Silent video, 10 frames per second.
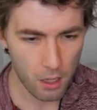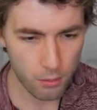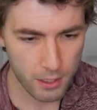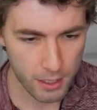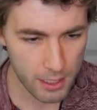
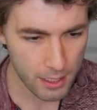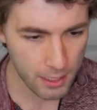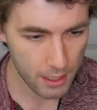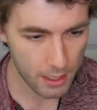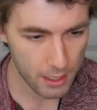Okay,
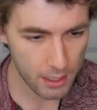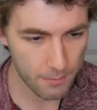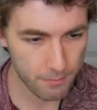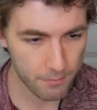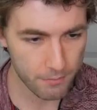
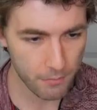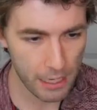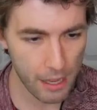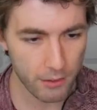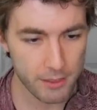
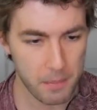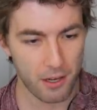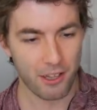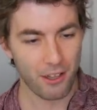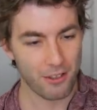how does
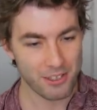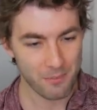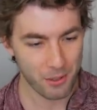parallel